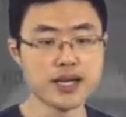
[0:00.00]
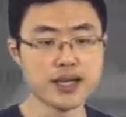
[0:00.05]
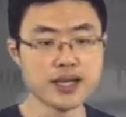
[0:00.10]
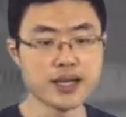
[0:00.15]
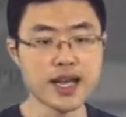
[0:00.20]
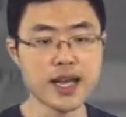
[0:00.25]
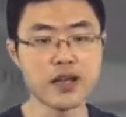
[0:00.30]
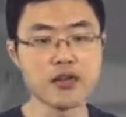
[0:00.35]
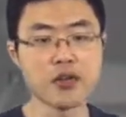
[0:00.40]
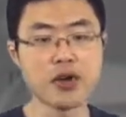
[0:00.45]

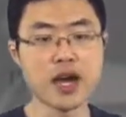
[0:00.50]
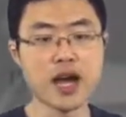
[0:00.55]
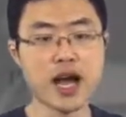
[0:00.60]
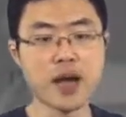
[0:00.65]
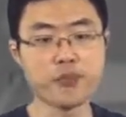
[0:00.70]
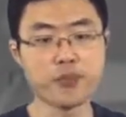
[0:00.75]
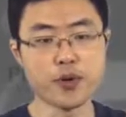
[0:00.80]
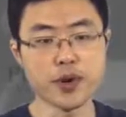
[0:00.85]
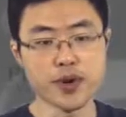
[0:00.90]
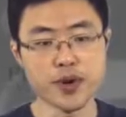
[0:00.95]
that your
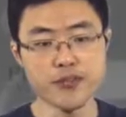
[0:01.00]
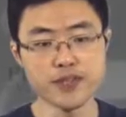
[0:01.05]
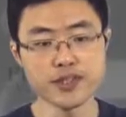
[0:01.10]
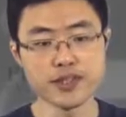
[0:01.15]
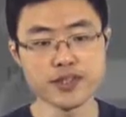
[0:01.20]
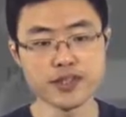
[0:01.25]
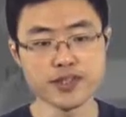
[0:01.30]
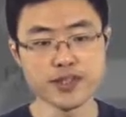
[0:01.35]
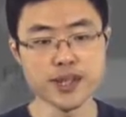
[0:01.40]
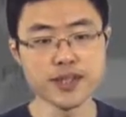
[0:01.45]

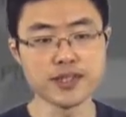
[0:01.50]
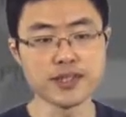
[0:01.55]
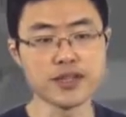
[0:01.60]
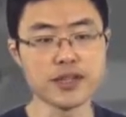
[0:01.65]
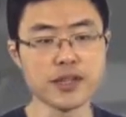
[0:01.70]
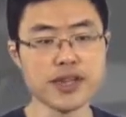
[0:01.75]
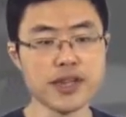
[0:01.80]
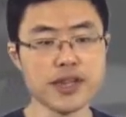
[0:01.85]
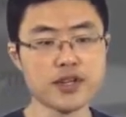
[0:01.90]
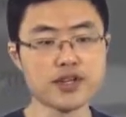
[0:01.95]
hypothesis set
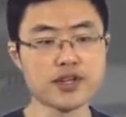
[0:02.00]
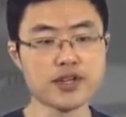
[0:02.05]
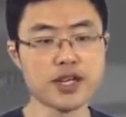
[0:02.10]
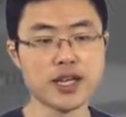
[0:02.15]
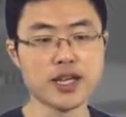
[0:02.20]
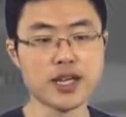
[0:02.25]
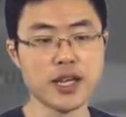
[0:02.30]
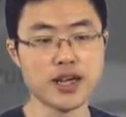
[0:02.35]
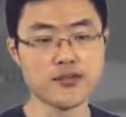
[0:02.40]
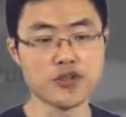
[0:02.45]
H
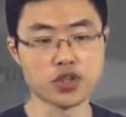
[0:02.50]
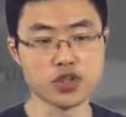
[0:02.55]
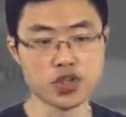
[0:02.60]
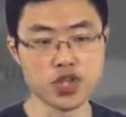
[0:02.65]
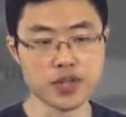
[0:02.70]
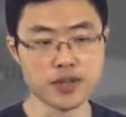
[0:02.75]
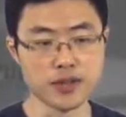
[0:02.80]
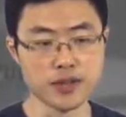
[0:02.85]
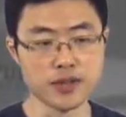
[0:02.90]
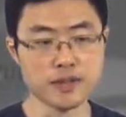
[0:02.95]
can ever
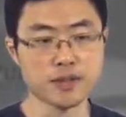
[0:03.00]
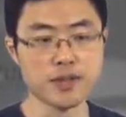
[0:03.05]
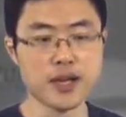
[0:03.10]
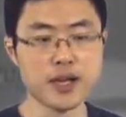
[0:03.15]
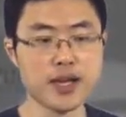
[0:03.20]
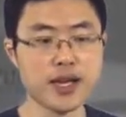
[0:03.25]
shatter.